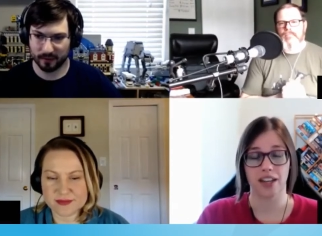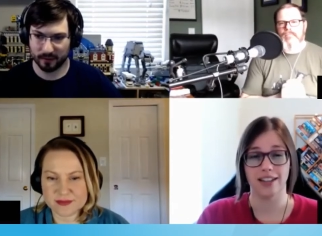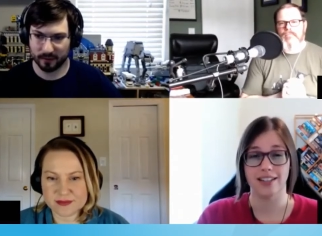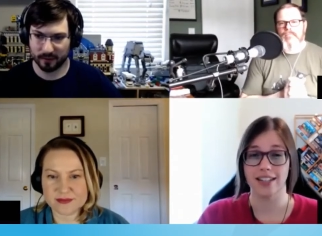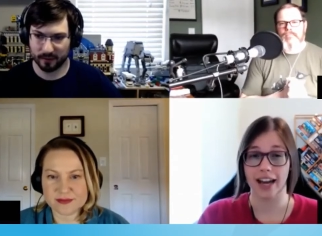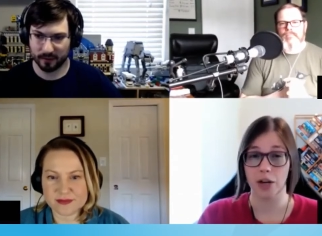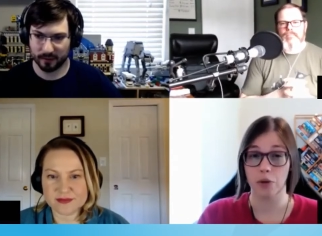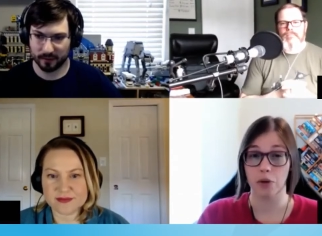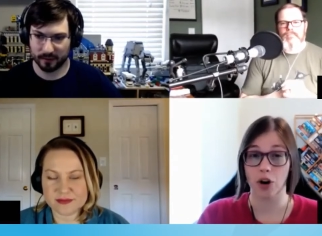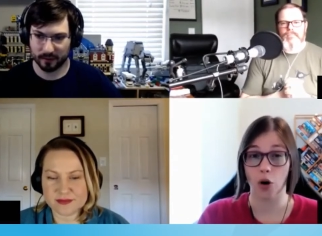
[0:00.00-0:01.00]
Speaker 1: In D nine,
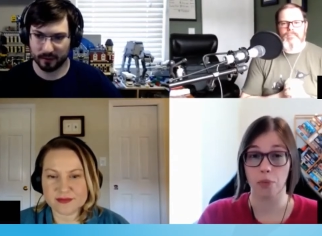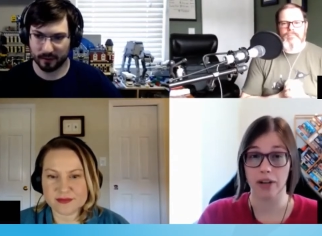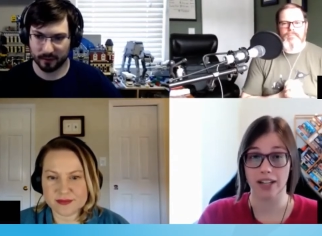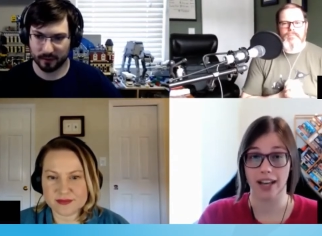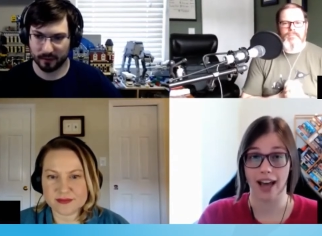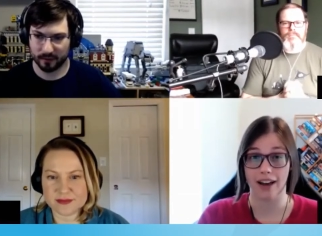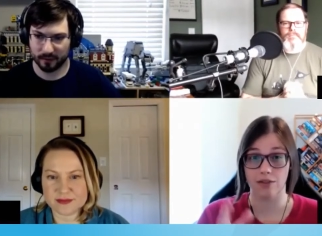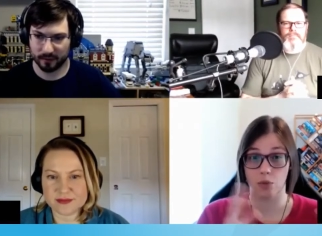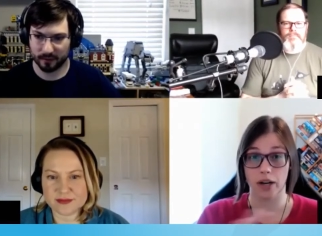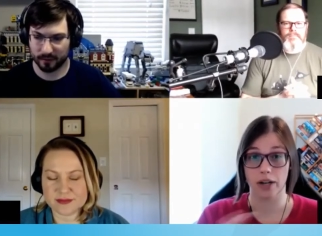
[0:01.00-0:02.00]
we were hoping to have
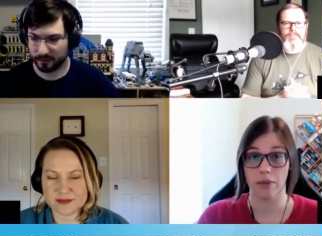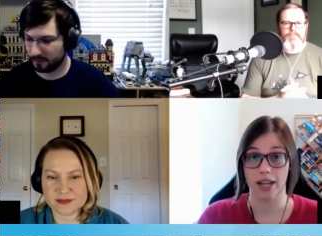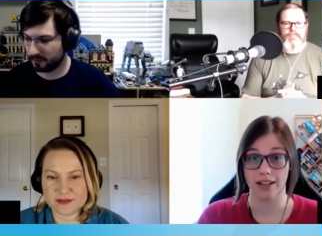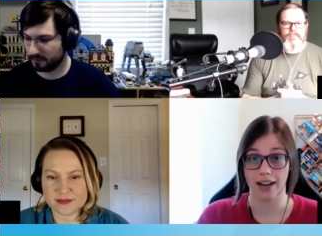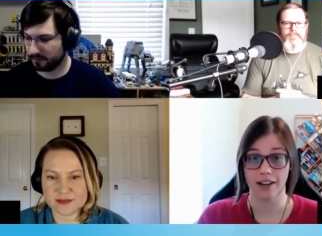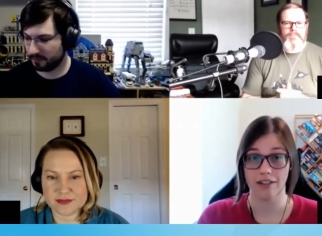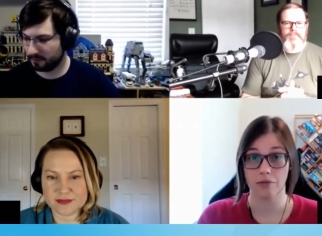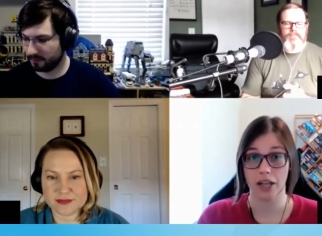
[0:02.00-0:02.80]
one main nav